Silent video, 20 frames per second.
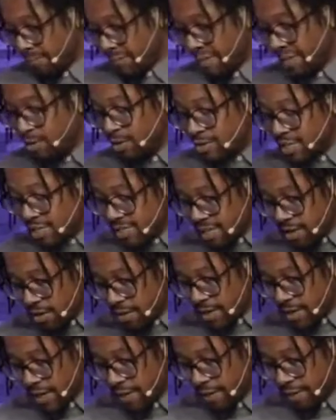And he was
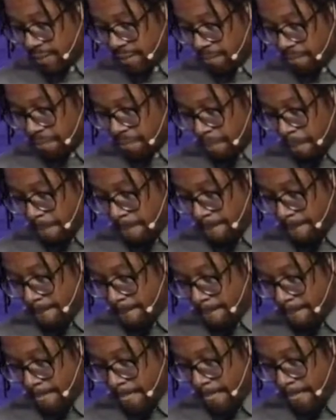interrogated.
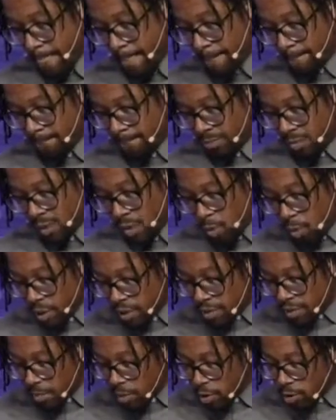One
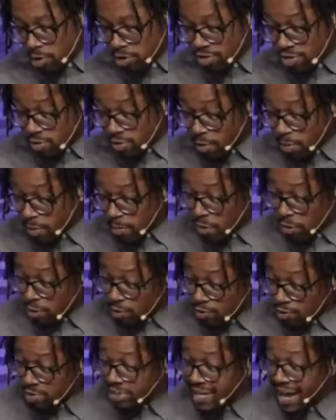of the murderers,
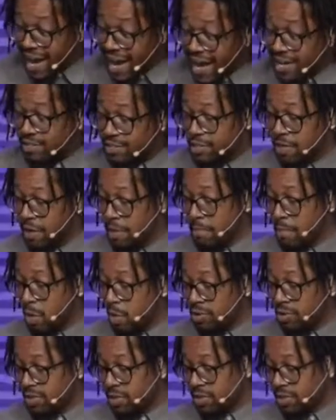murderers asked
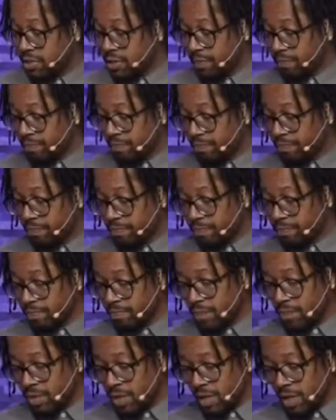Moses,
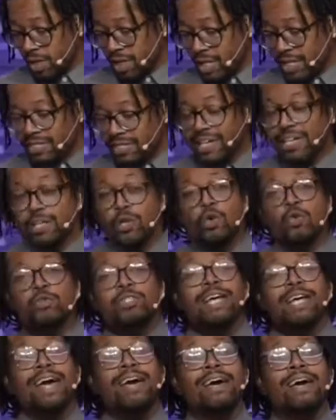he said,
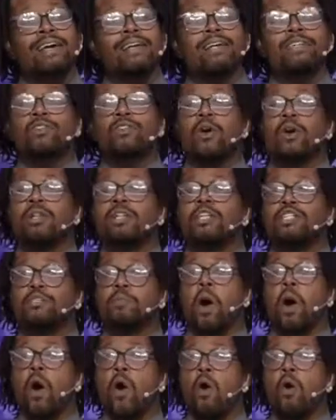Whose head is on this
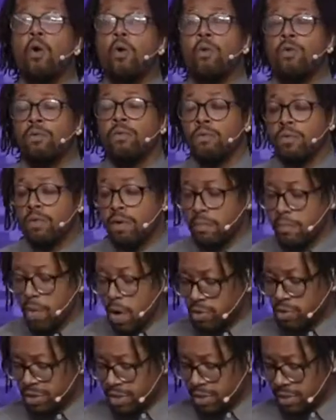pole,
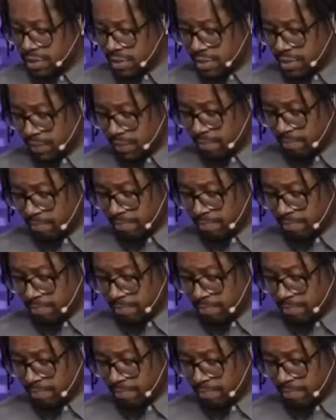Moses?